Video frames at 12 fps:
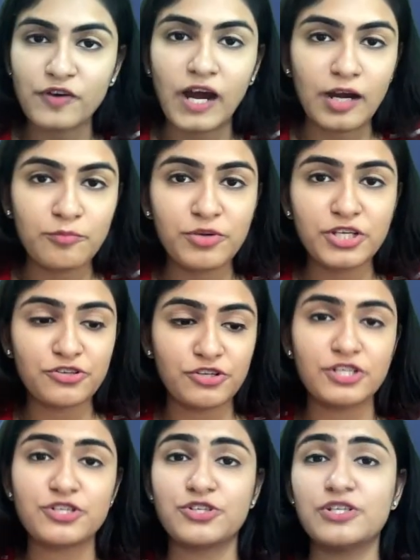
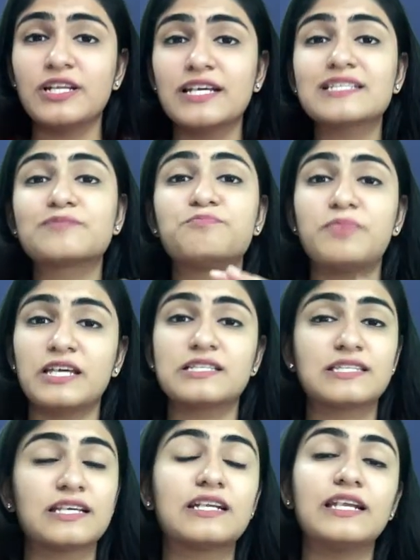arbitration is
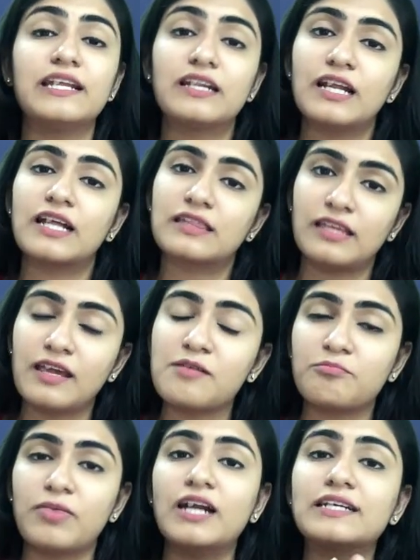basically nothing
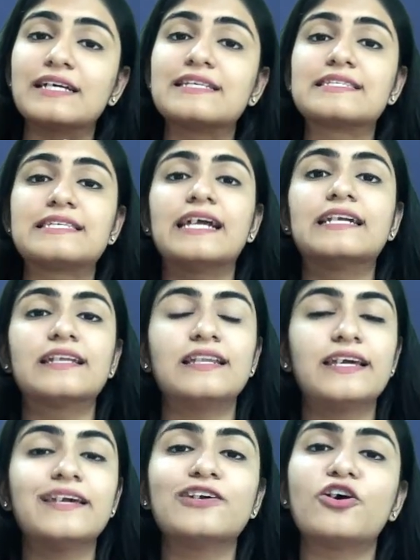but
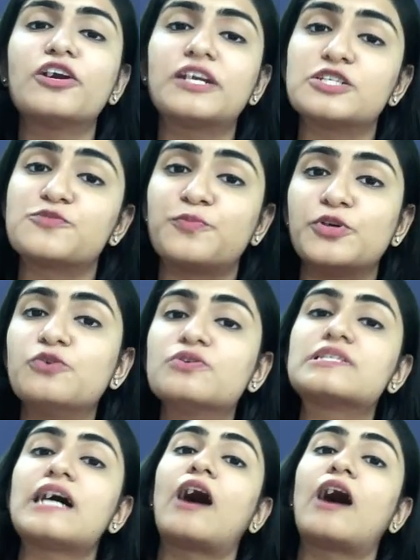settling your disputes